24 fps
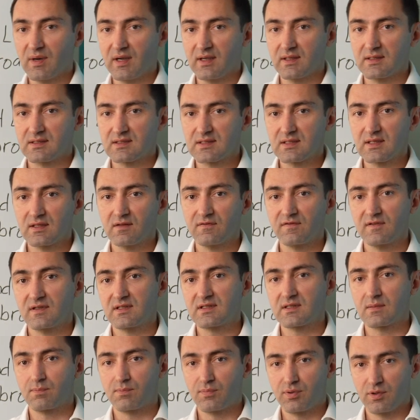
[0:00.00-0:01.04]
by itself
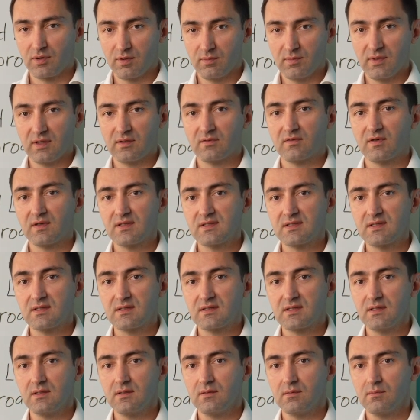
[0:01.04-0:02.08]
is a permanent
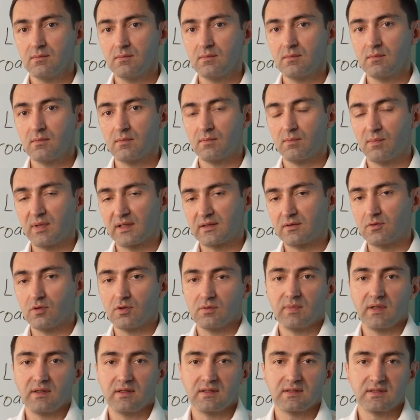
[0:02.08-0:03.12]
residency, but
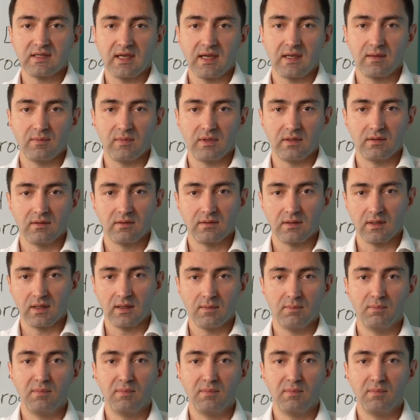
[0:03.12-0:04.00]
not by the timing, yeah?